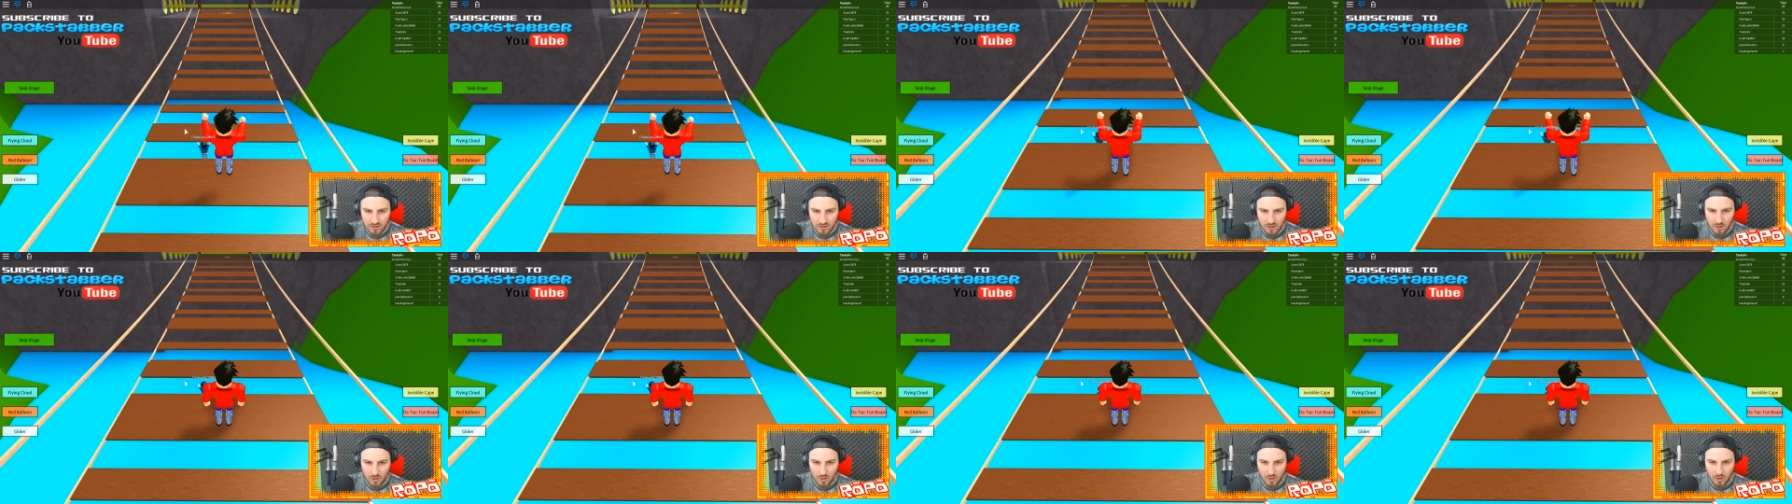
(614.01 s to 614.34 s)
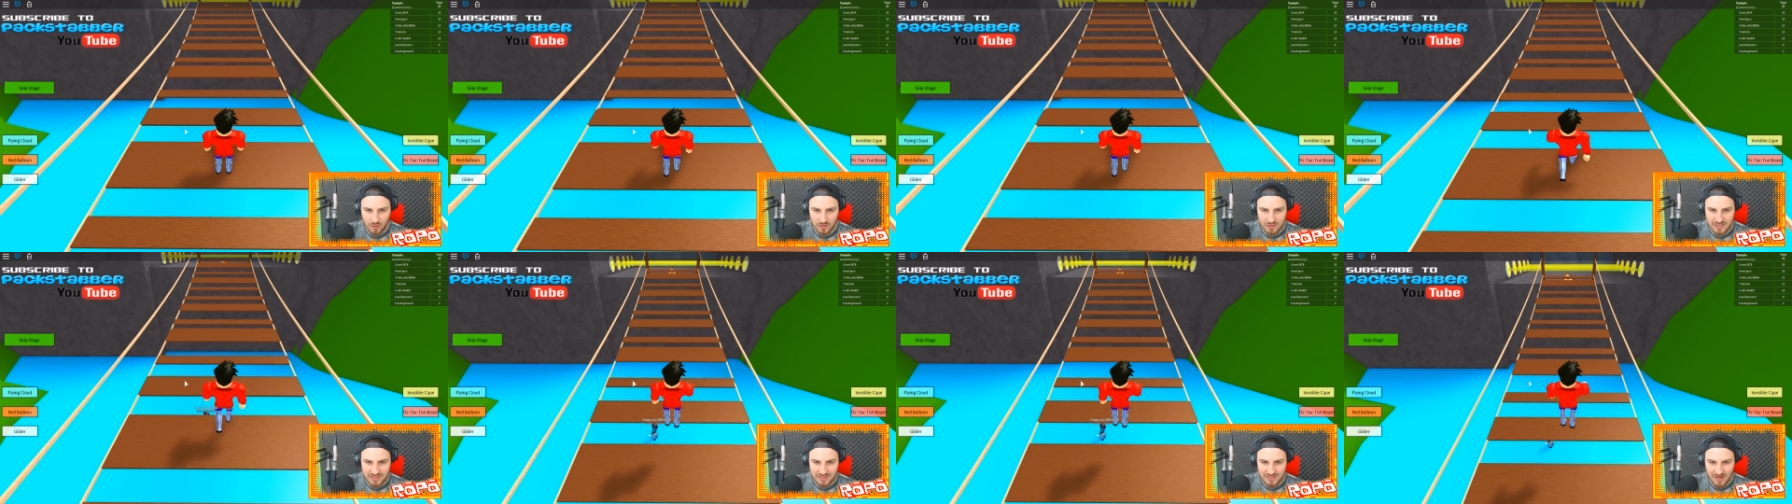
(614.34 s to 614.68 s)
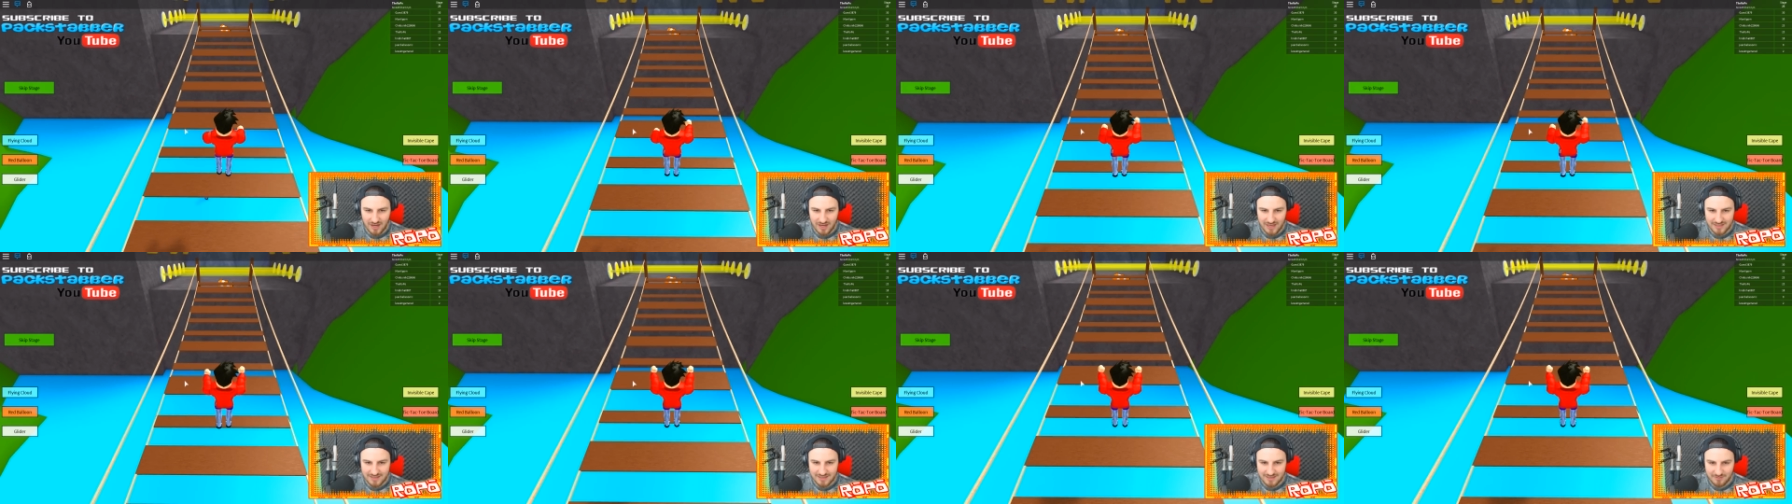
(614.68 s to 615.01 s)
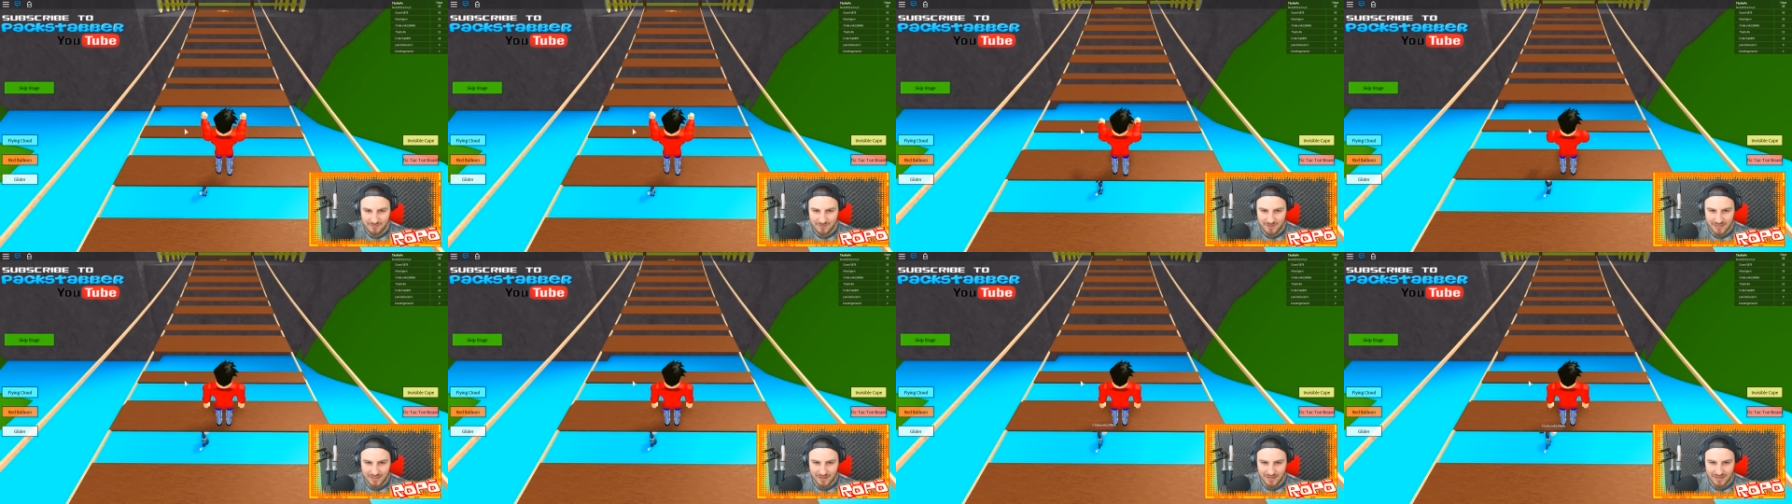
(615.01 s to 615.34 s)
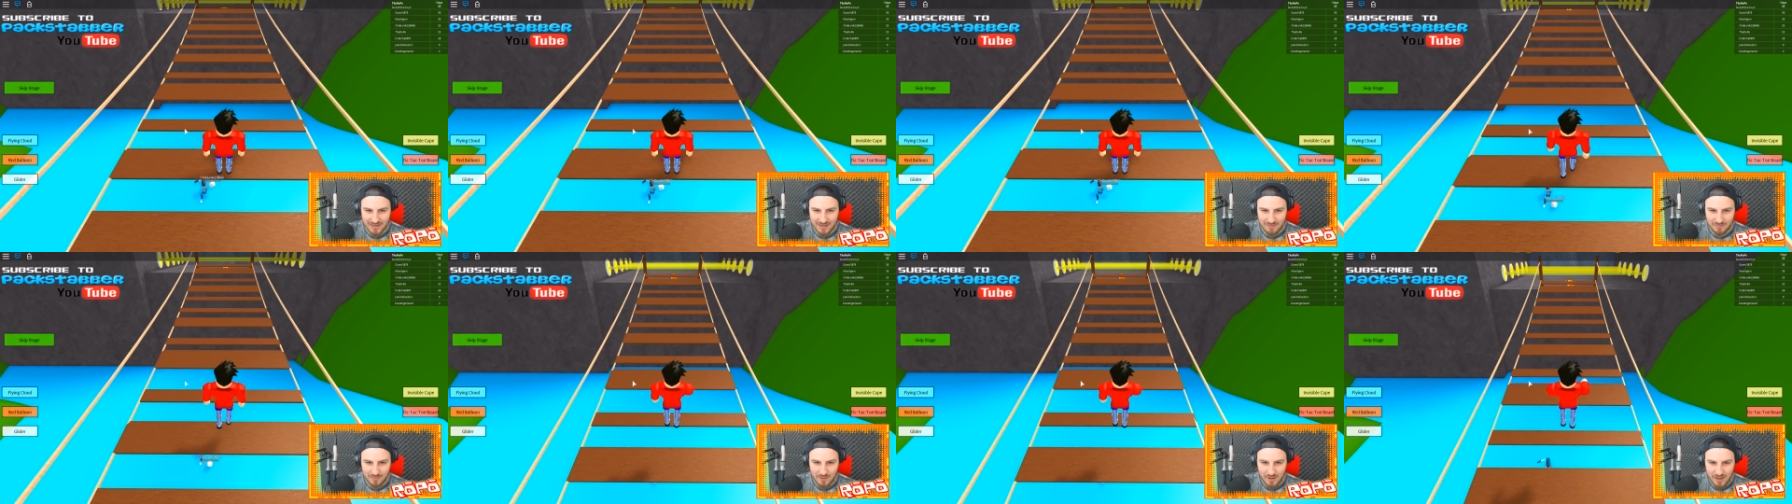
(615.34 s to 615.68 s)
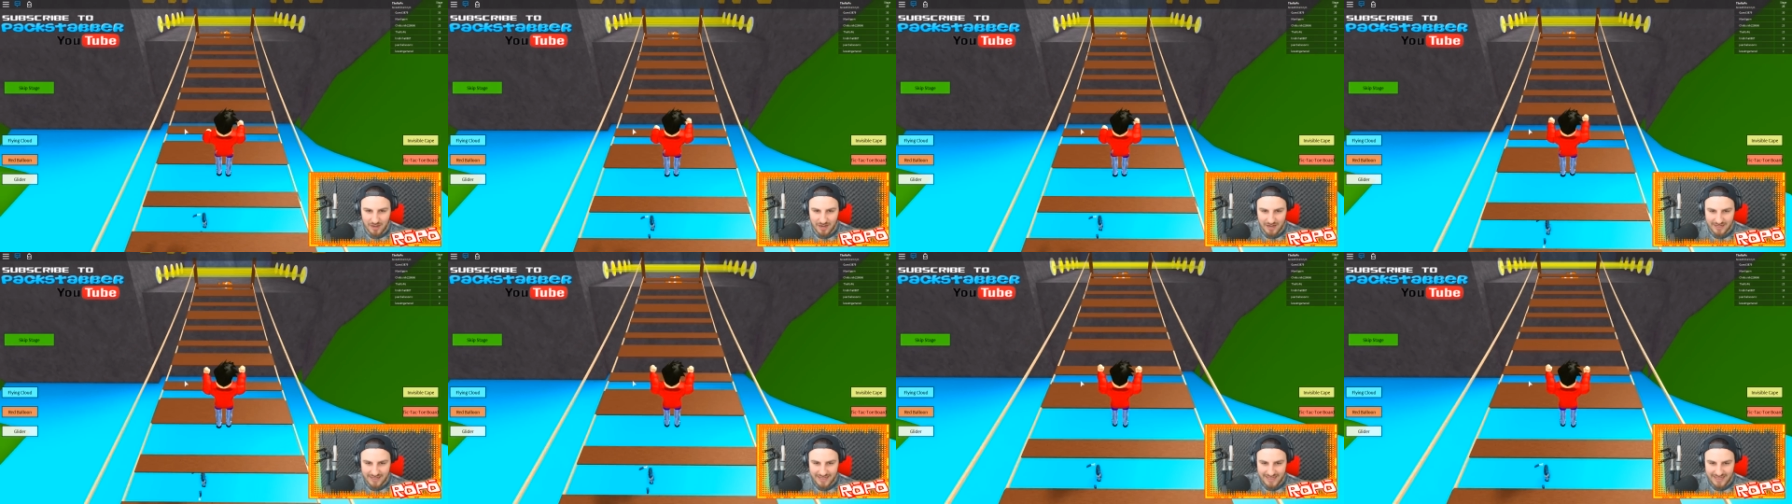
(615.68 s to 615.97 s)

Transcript: Oh, she died. You're gonna get by her.